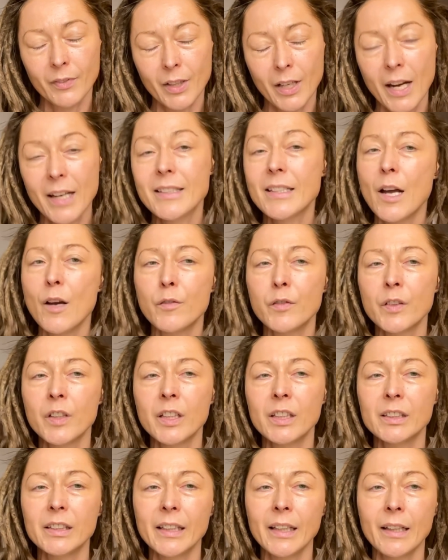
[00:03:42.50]
It
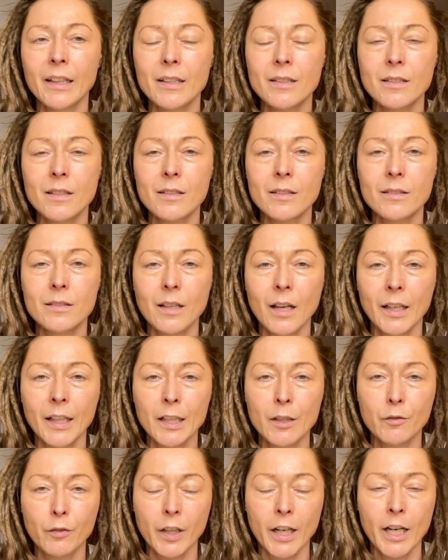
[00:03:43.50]
definitely is a
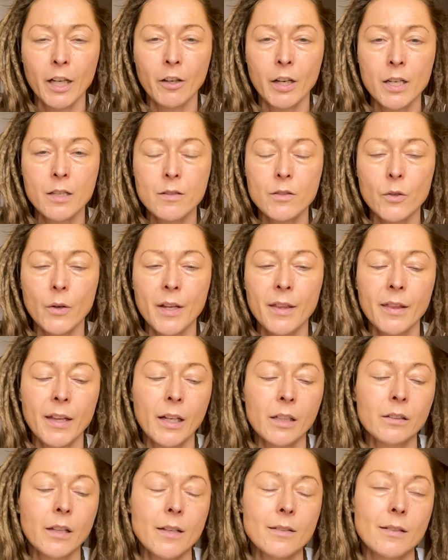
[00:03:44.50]
sunny fragrance. So I
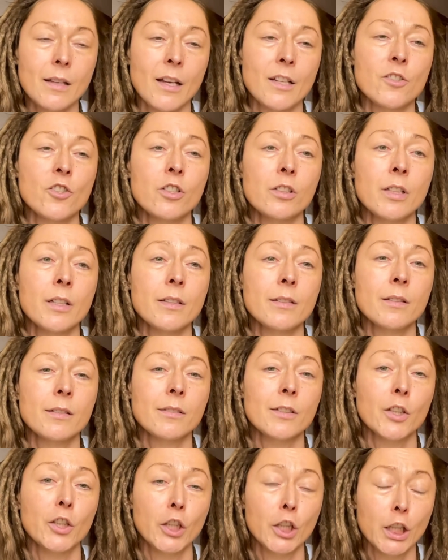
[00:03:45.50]
think Los Angeles
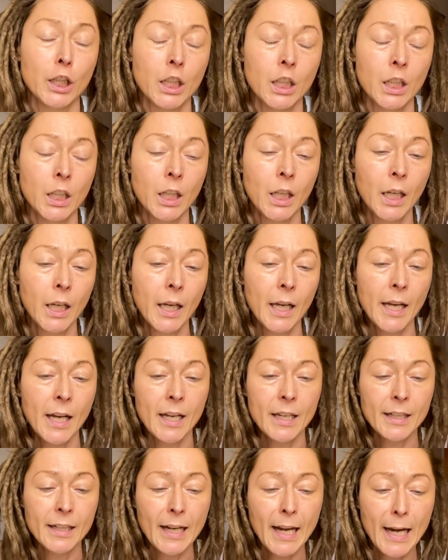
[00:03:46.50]
is a good
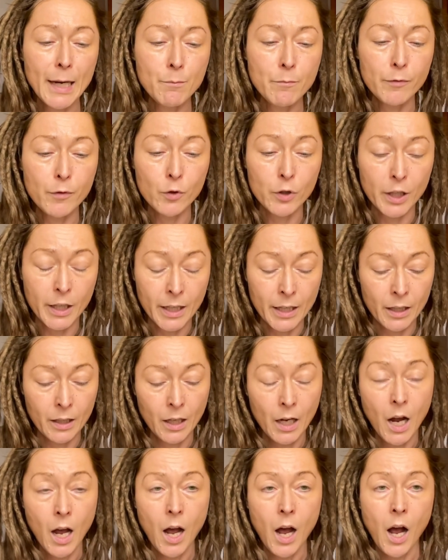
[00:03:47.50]
name for it.
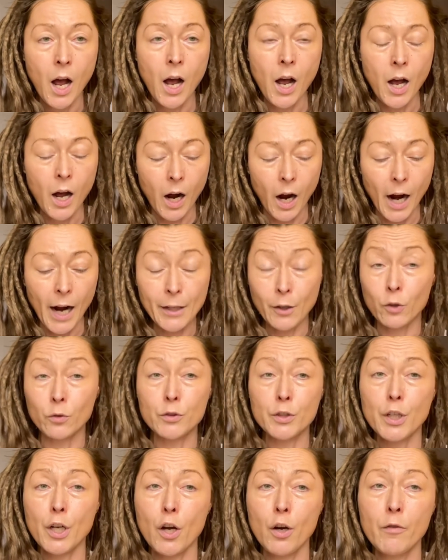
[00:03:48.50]
I
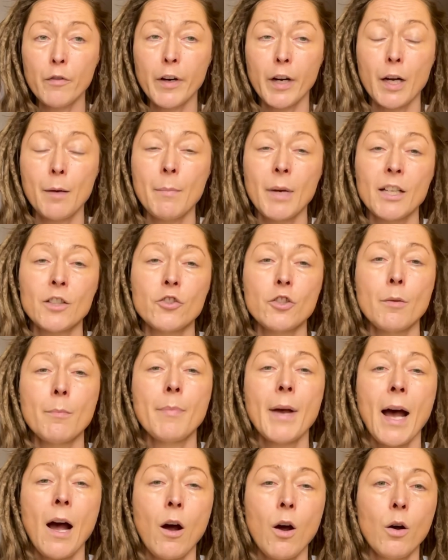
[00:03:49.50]
don't know very much
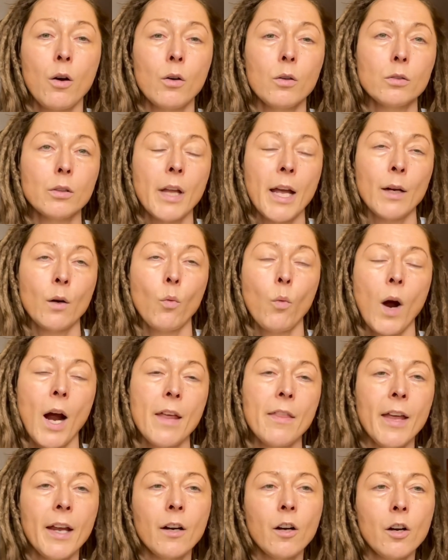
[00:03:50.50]
about like why
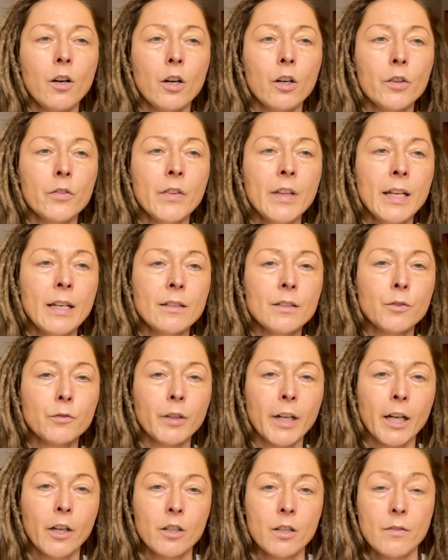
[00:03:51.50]
they called
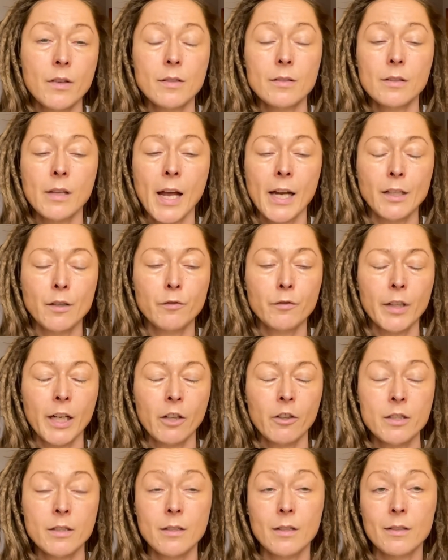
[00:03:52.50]
this line of
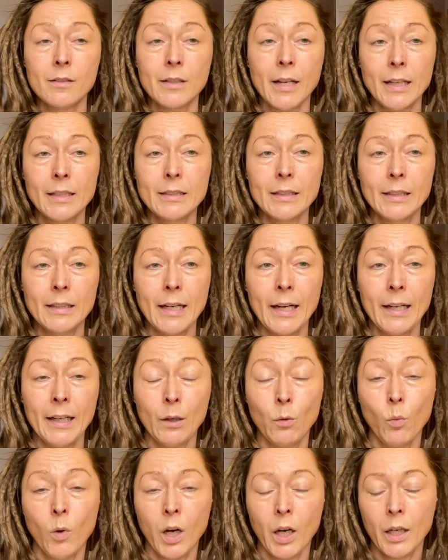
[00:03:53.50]
fragrances
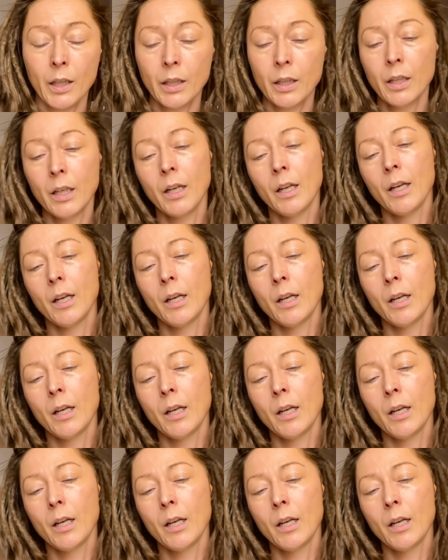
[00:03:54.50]
1981,